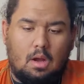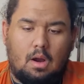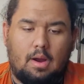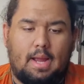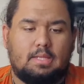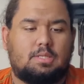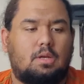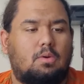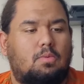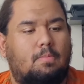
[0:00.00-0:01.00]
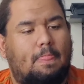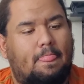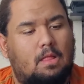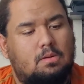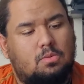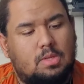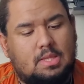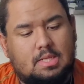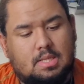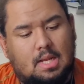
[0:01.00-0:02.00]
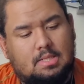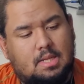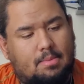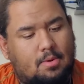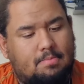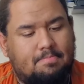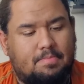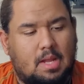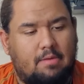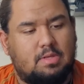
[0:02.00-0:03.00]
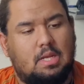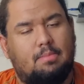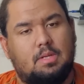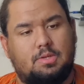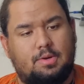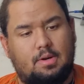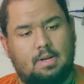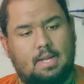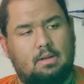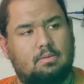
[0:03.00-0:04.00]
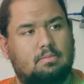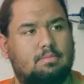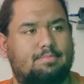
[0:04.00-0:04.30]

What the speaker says: Alright, so with this lightsaber, obviously I'm going to turn it on now.